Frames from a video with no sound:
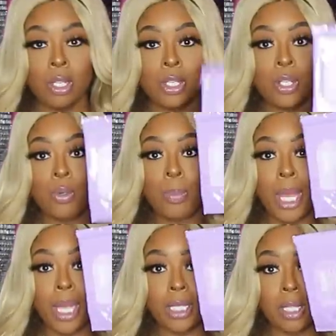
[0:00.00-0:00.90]
two
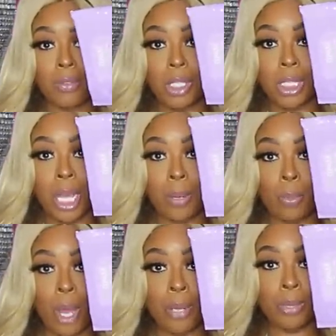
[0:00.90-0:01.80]
packs of the
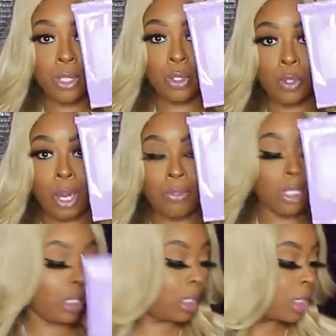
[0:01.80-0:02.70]
same wipes
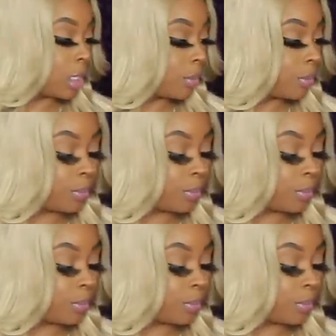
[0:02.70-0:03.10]
travel edition.